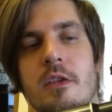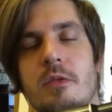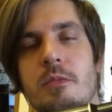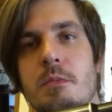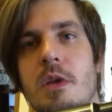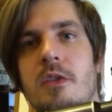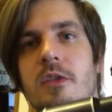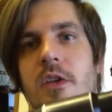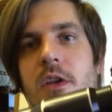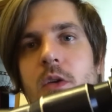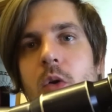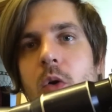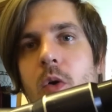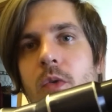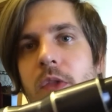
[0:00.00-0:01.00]
is missing
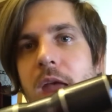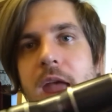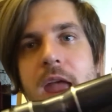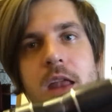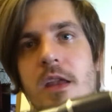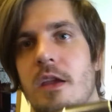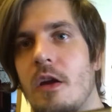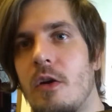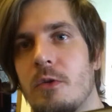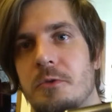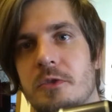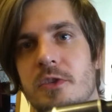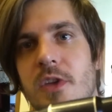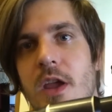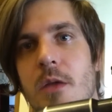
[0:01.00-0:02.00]
on any
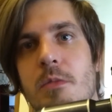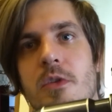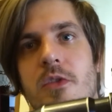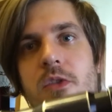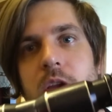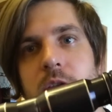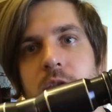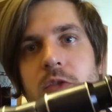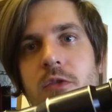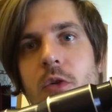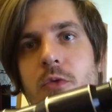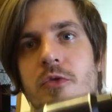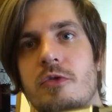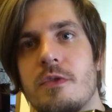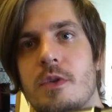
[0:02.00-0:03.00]
Ultrasabers, they just
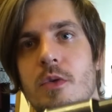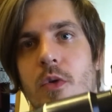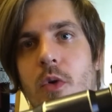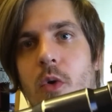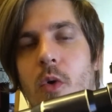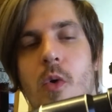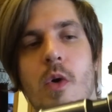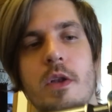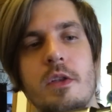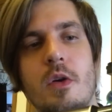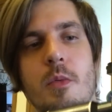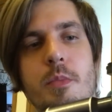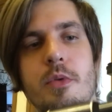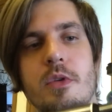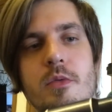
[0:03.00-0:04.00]
don't drill a hole and
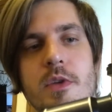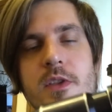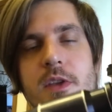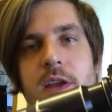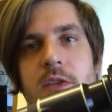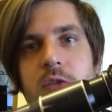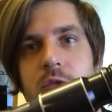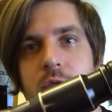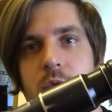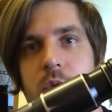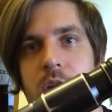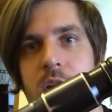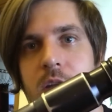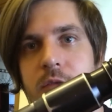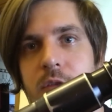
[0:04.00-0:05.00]
don't put a retention screw
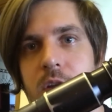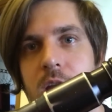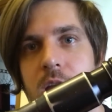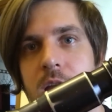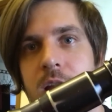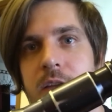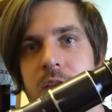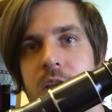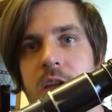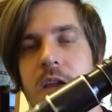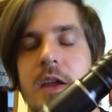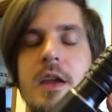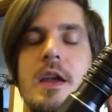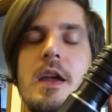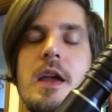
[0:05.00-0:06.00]
in there for the
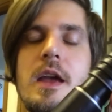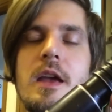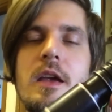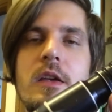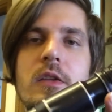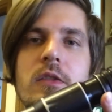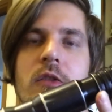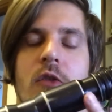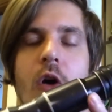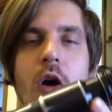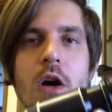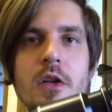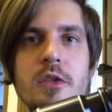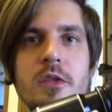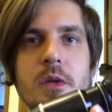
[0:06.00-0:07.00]
LED, is
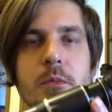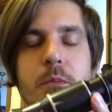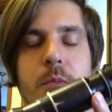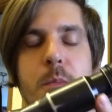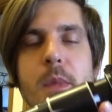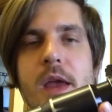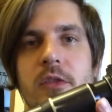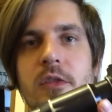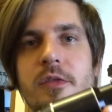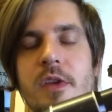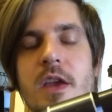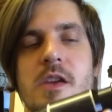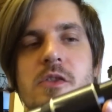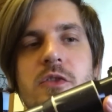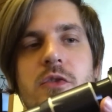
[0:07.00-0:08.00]
causing massive
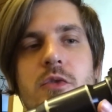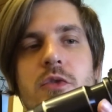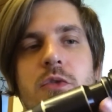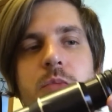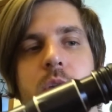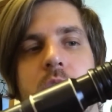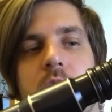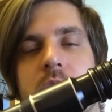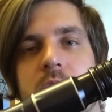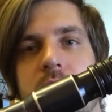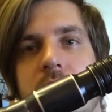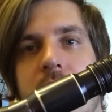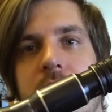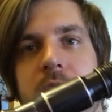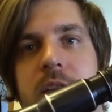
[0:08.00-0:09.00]
issues, because
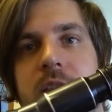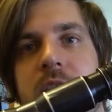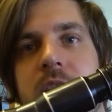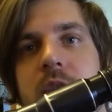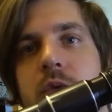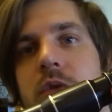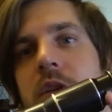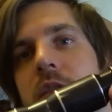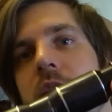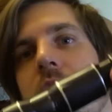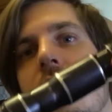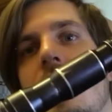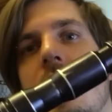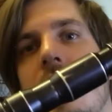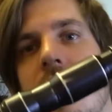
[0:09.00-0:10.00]
the LED unit
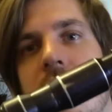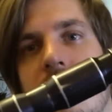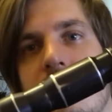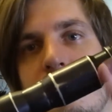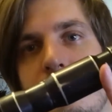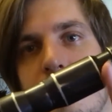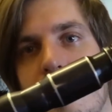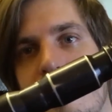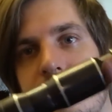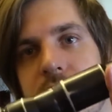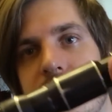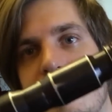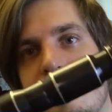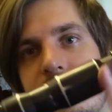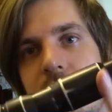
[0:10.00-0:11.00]
is
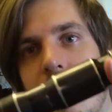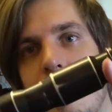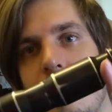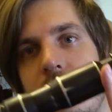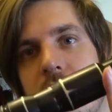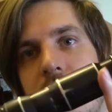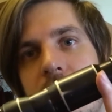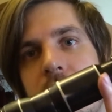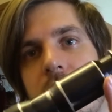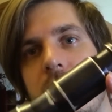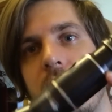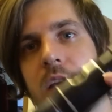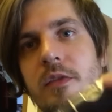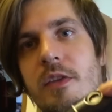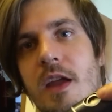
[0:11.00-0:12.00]
free floating.
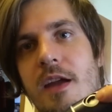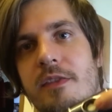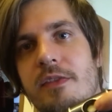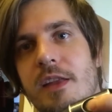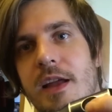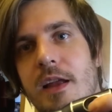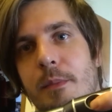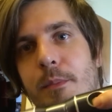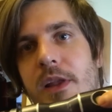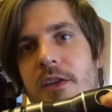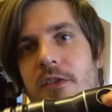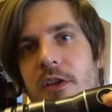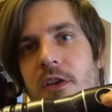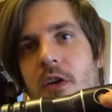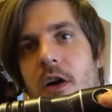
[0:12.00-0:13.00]
If you have like a
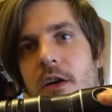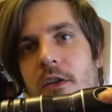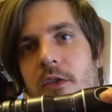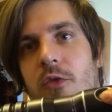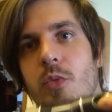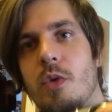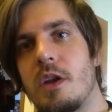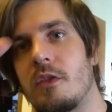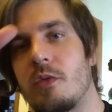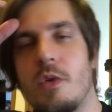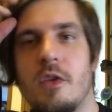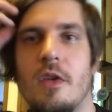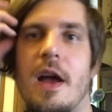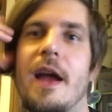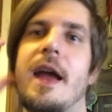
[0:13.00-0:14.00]
plastic guarded switch,
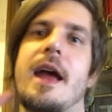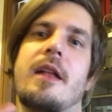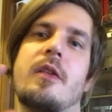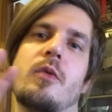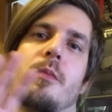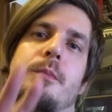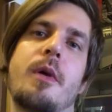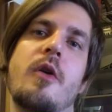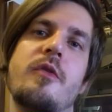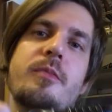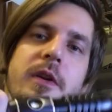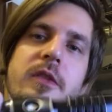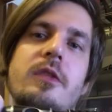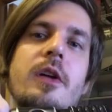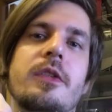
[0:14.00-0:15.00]
which I had on both
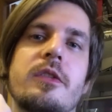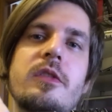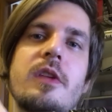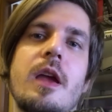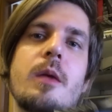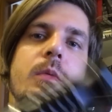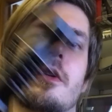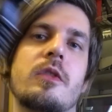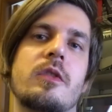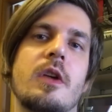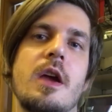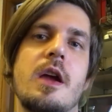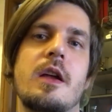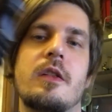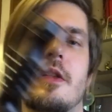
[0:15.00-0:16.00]
my stun sabers,
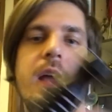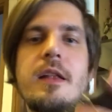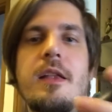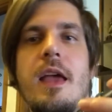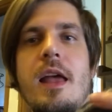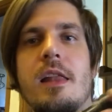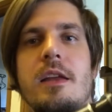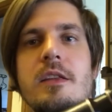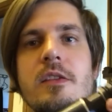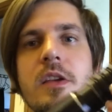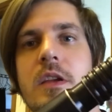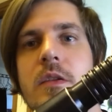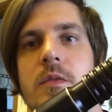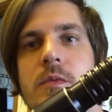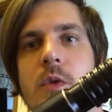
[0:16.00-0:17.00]
that
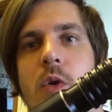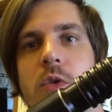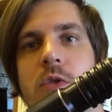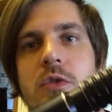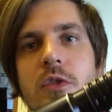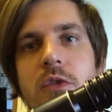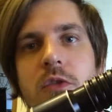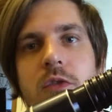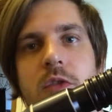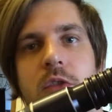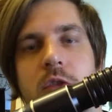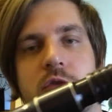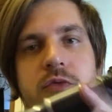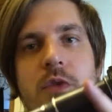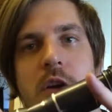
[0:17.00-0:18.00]
LED will just
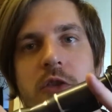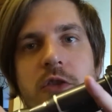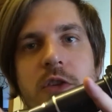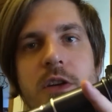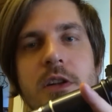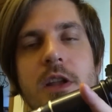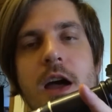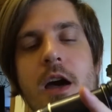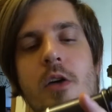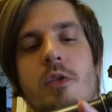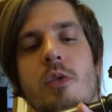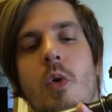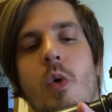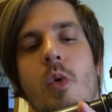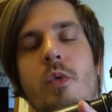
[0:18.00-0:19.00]
crushing
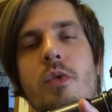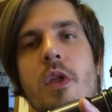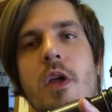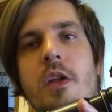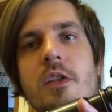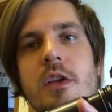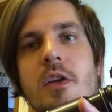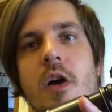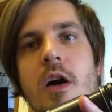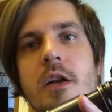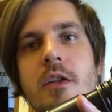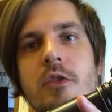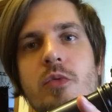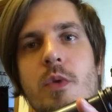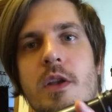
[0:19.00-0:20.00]
down on the
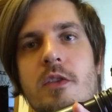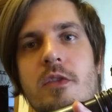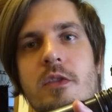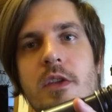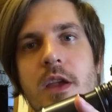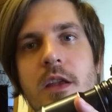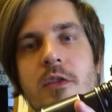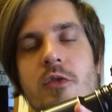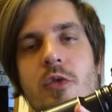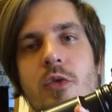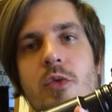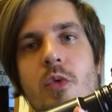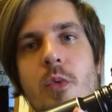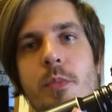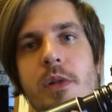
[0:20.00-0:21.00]
guarded switch, the
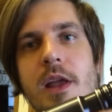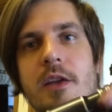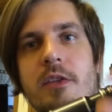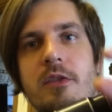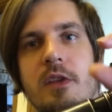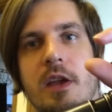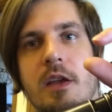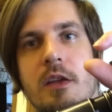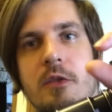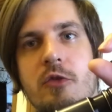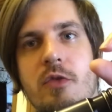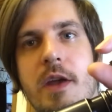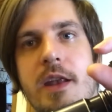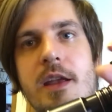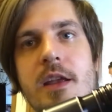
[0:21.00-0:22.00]
internal plastic
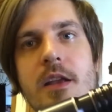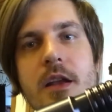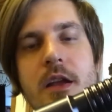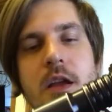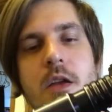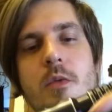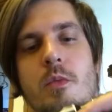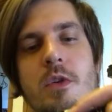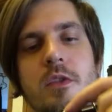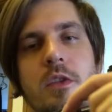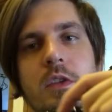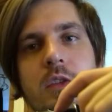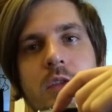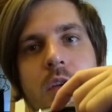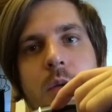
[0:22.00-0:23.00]
threading, which
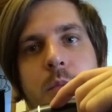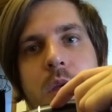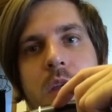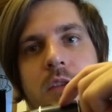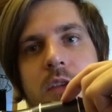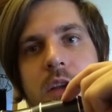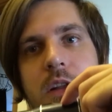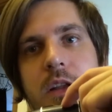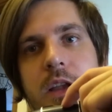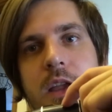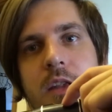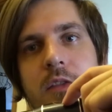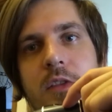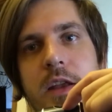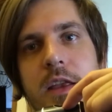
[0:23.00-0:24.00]
is basically
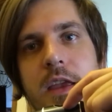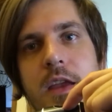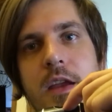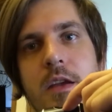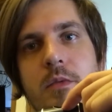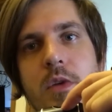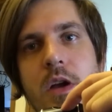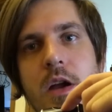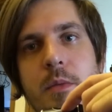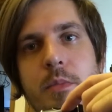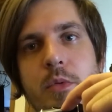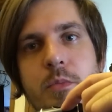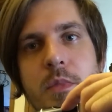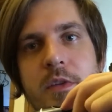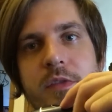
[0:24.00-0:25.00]
inside here where I
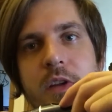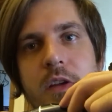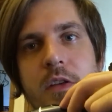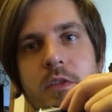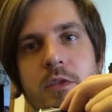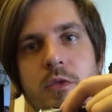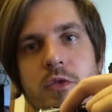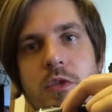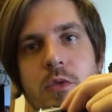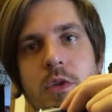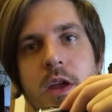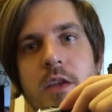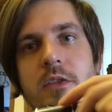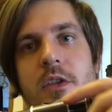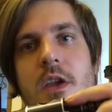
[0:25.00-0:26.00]
put my finger to
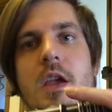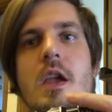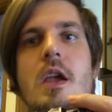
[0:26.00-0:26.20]
showcase.